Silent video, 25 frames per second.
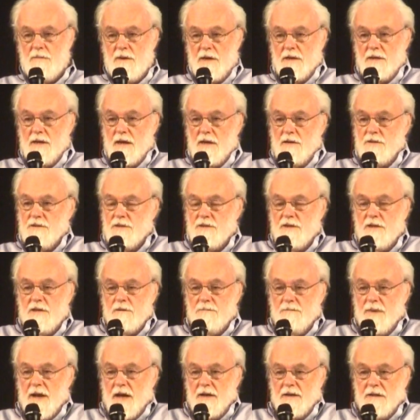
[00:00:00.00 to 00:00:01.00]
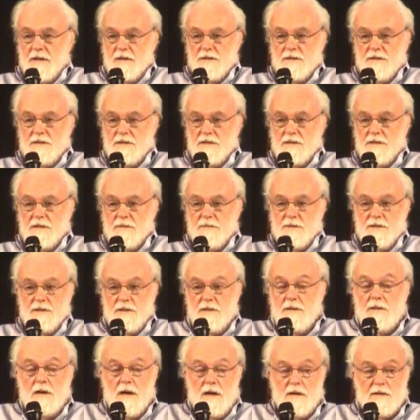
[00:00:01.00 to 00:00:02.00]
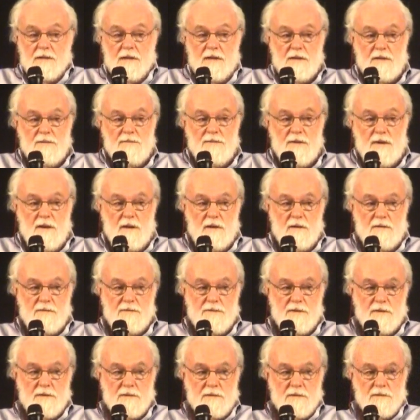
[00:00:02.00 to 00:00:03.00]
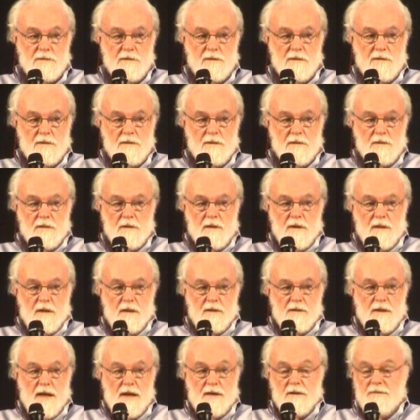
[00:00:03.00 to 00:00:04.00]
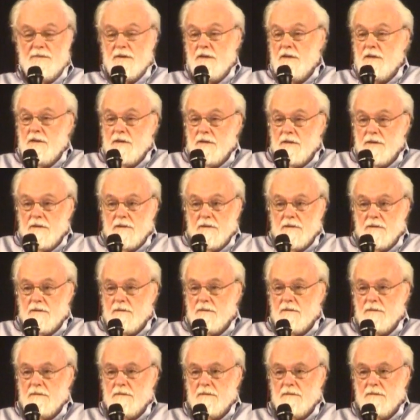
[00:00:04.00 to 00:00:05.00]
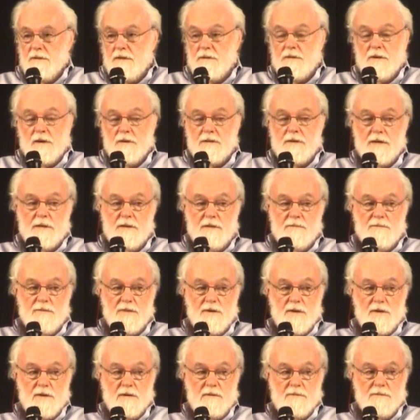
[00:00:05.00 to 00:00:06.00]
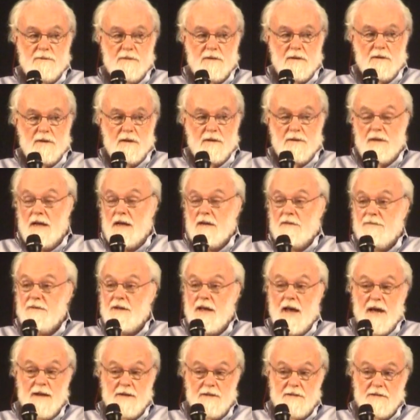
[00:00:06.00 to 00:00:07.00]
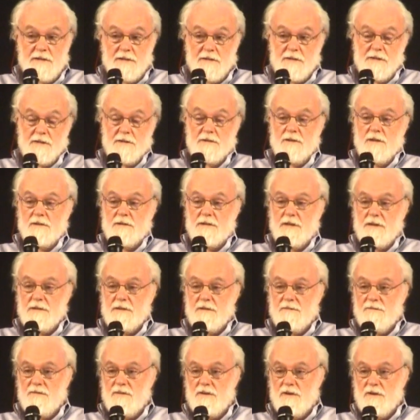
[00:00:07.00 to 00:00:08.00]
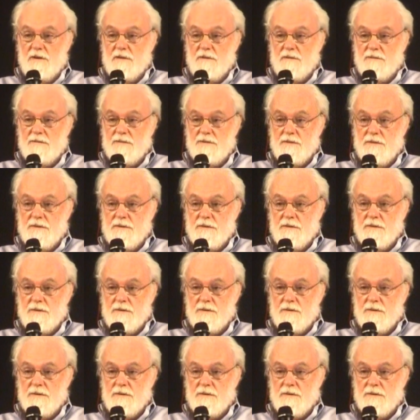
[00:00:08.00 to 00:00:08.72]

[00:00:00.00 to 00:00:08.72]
But again, certain banking systems did not get involved. That of India did not get involved. That of Canada did not get involved.